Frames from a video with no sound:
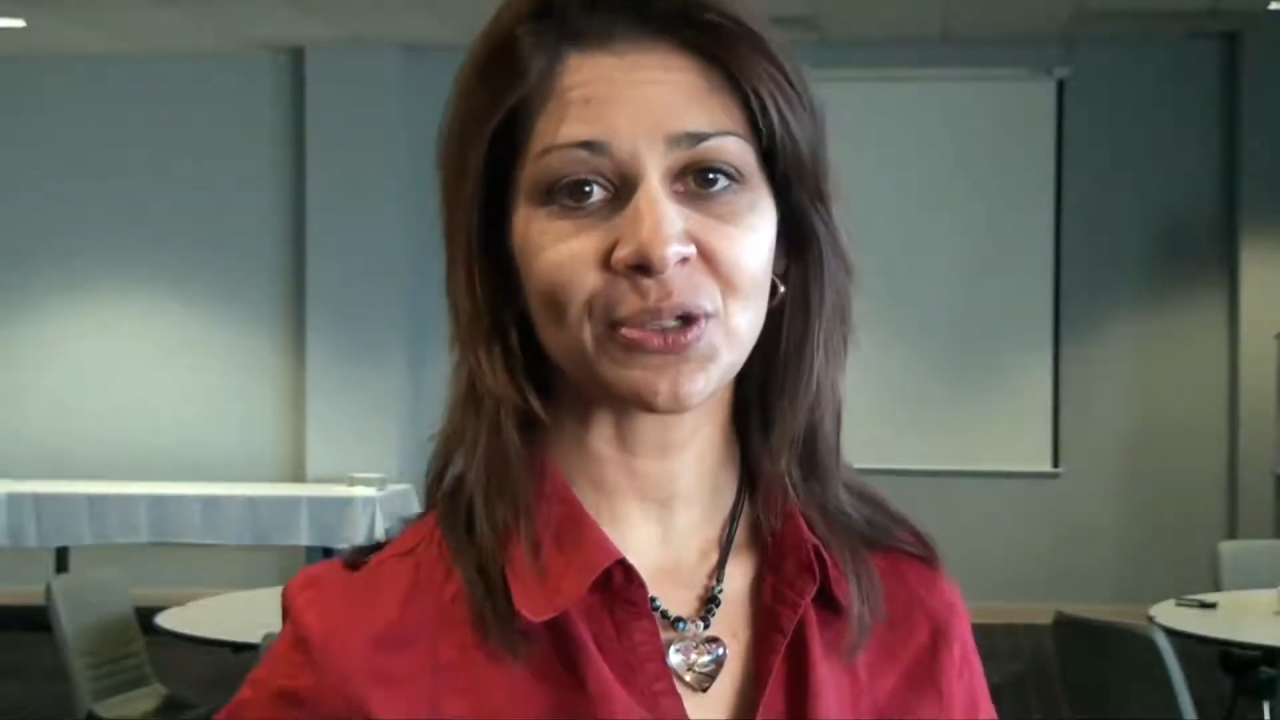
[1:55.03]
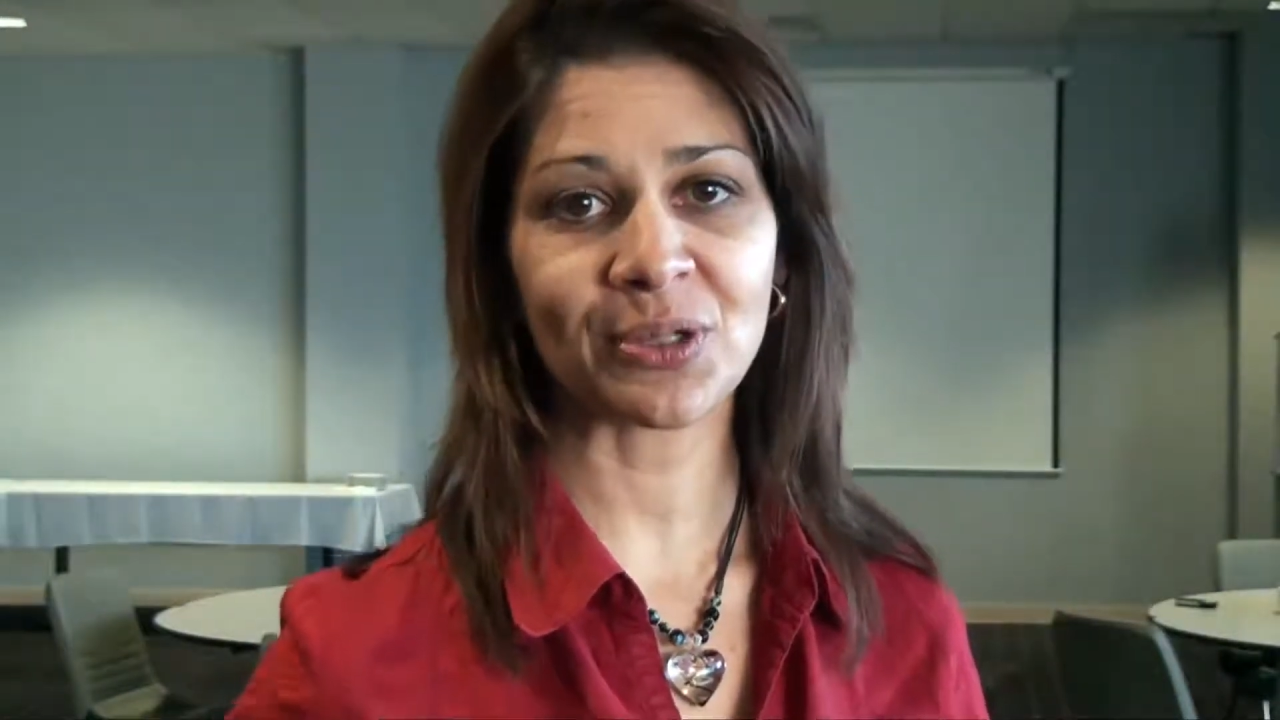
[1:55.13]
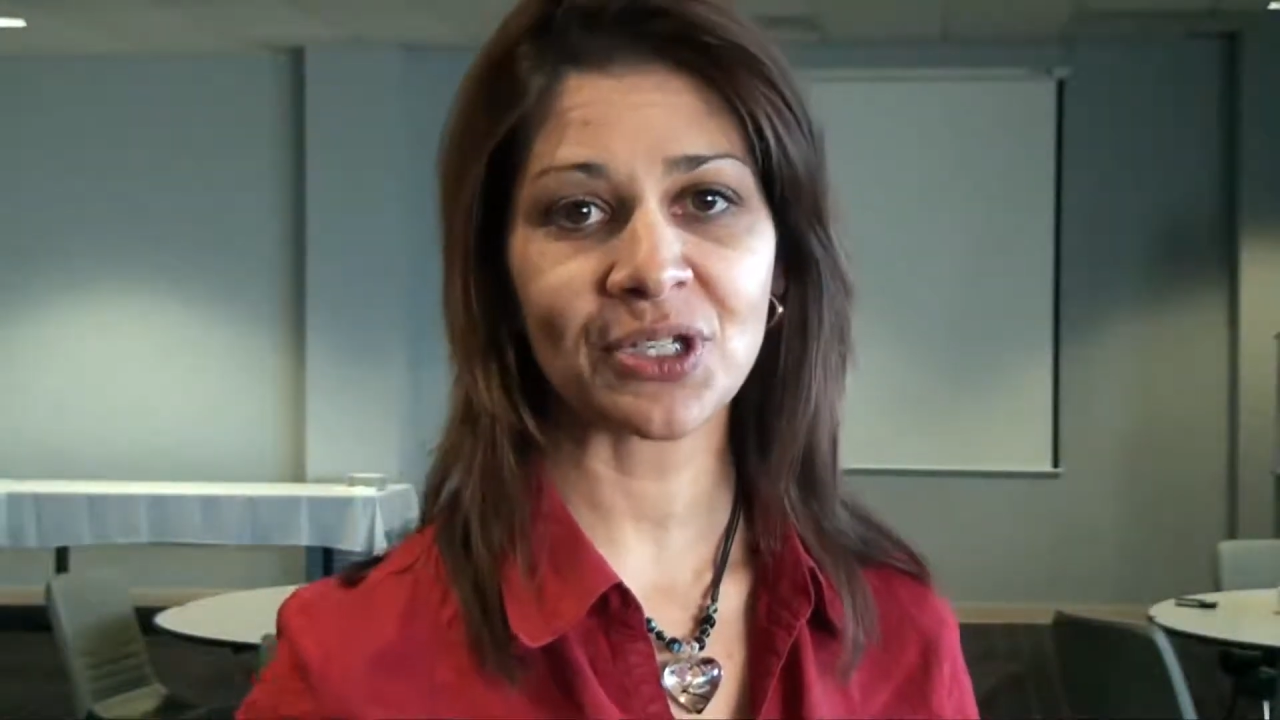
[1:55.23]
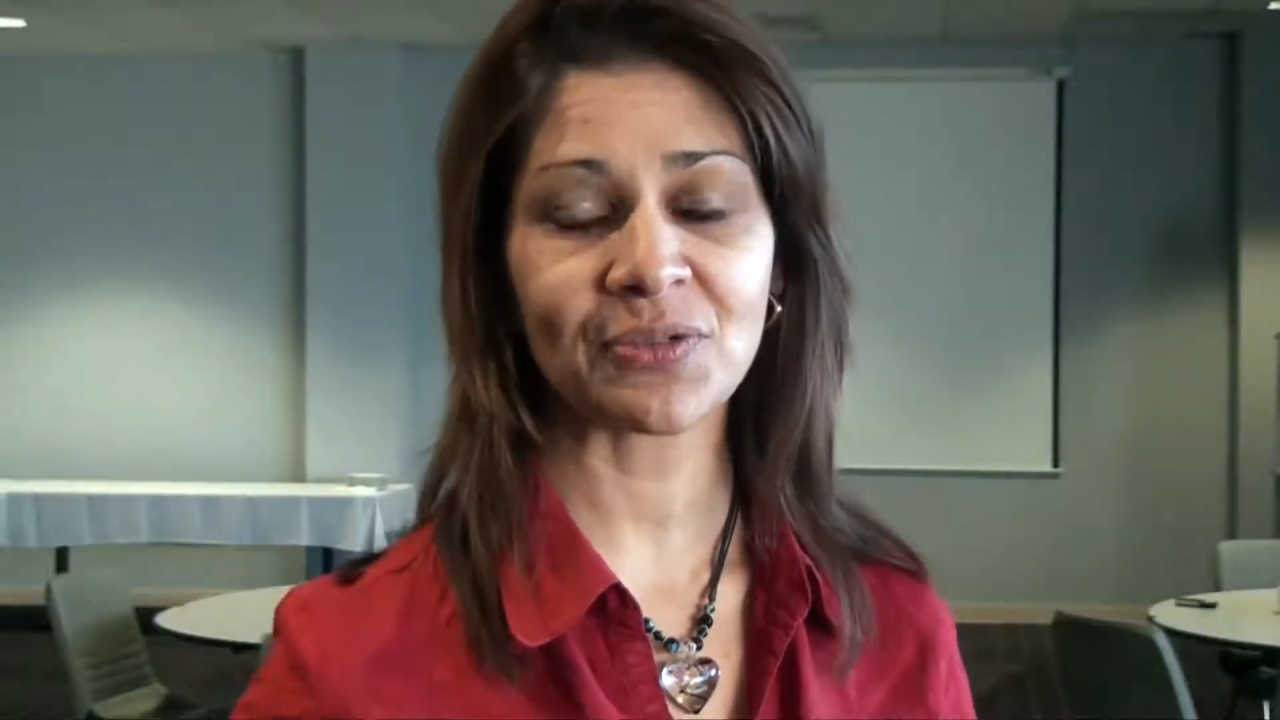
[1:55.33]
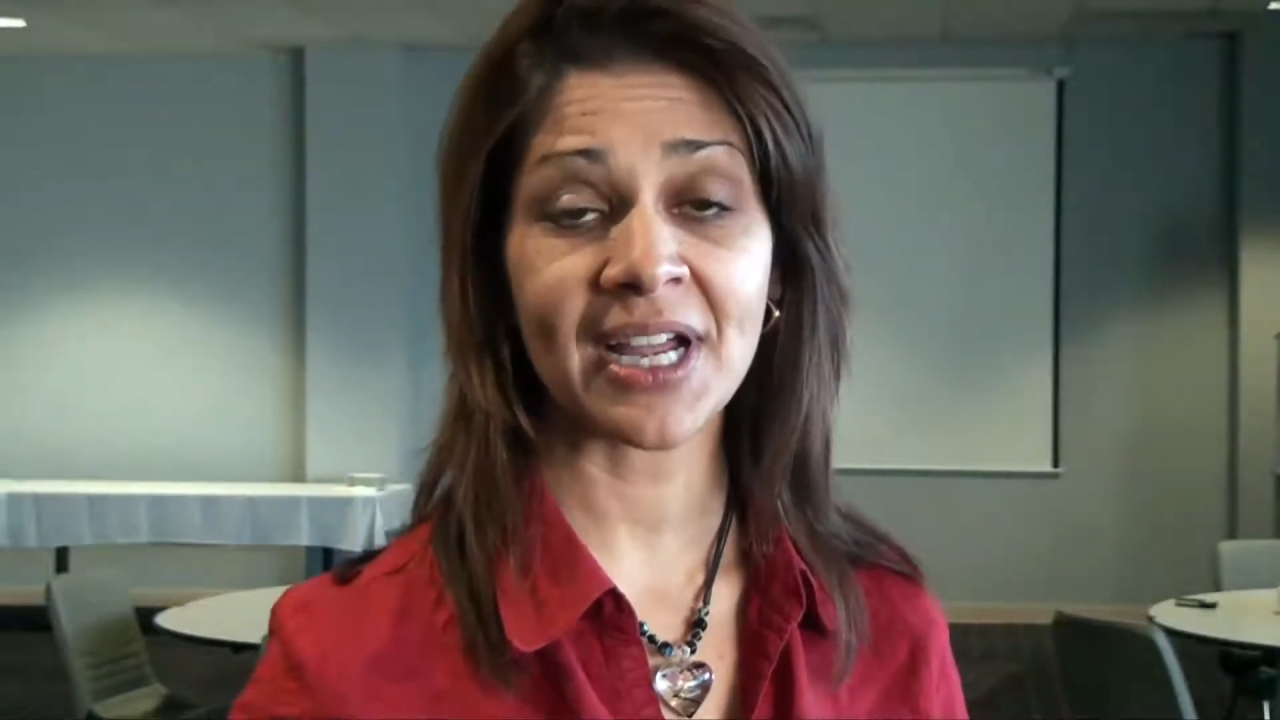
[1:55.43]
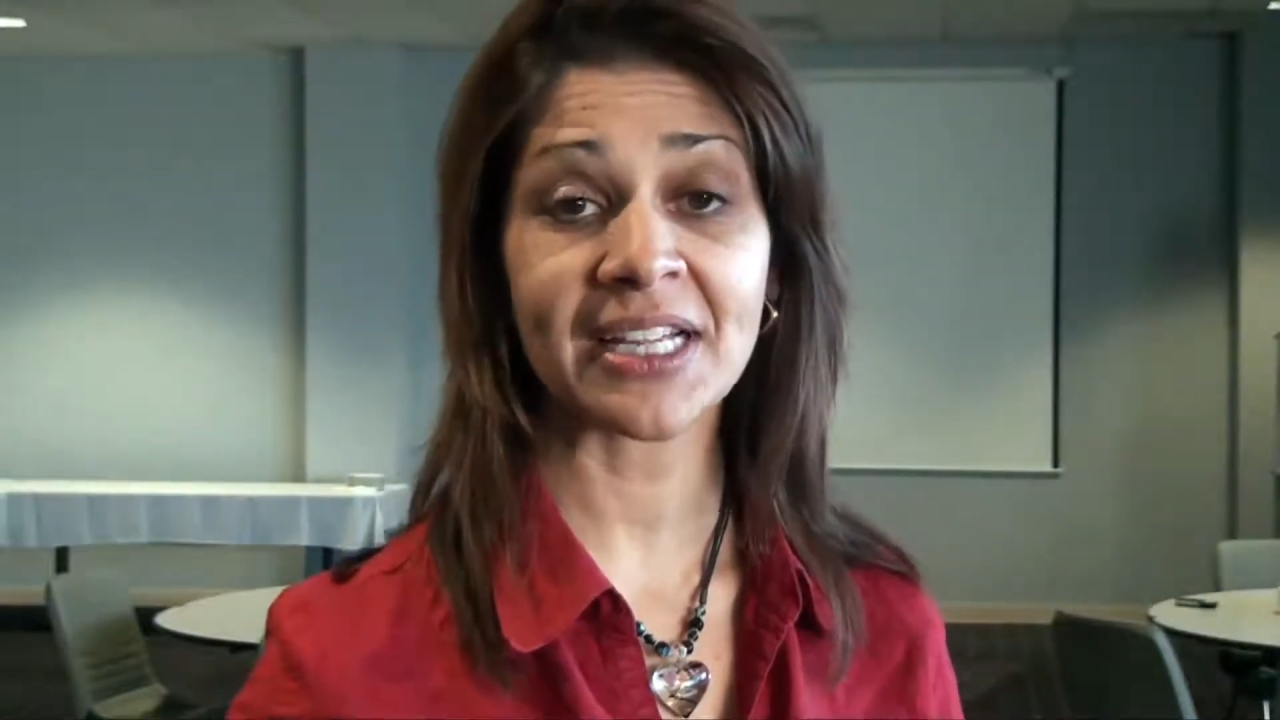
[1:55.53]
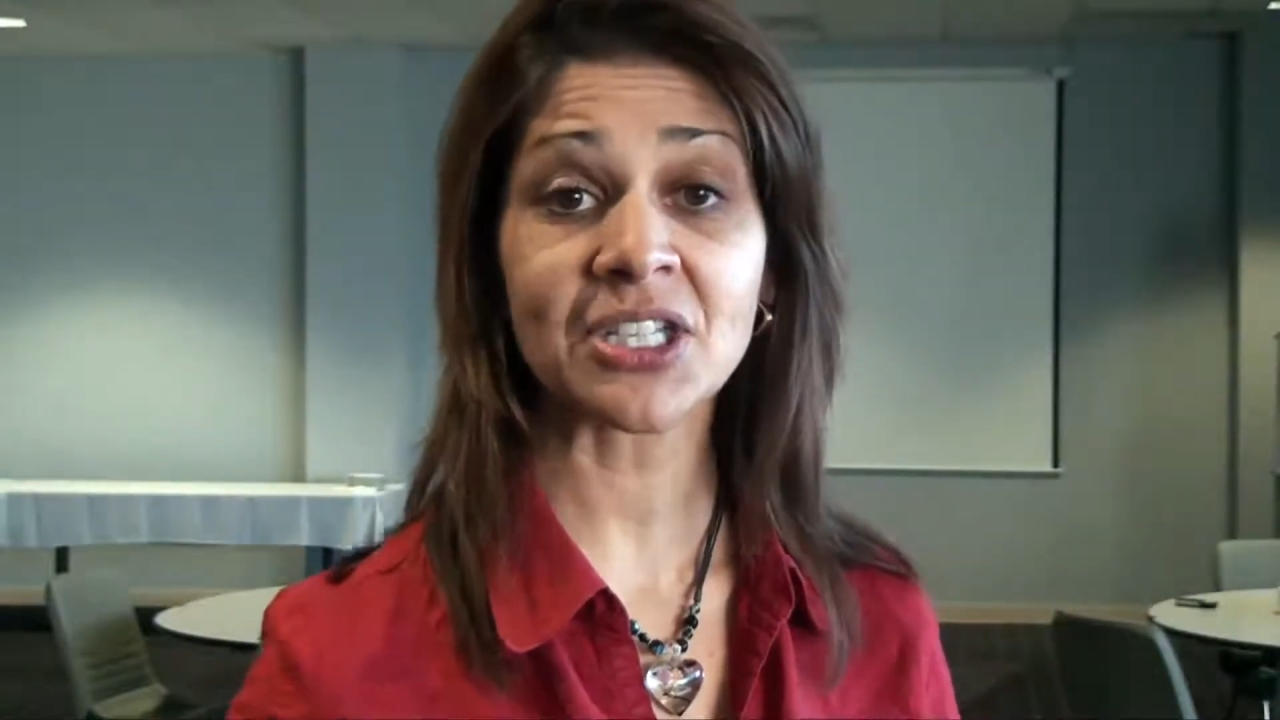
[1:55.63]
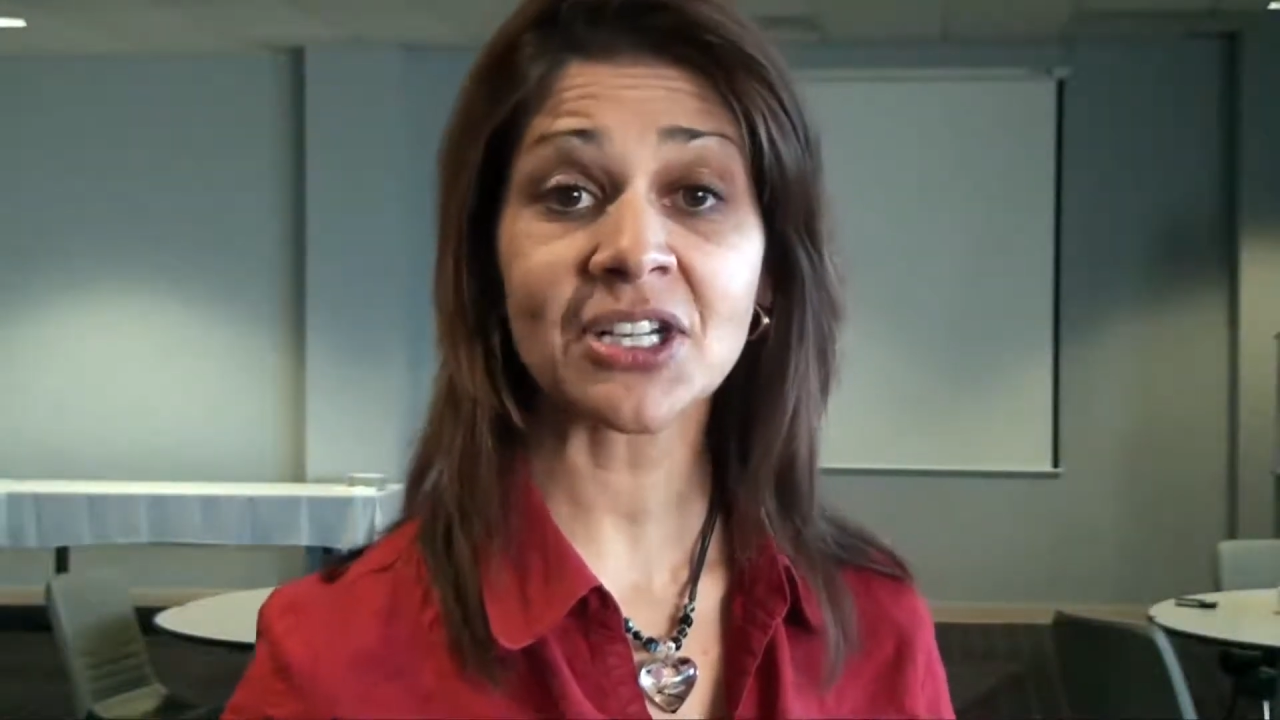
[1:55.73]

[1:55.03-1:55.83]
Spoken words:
thoughts around.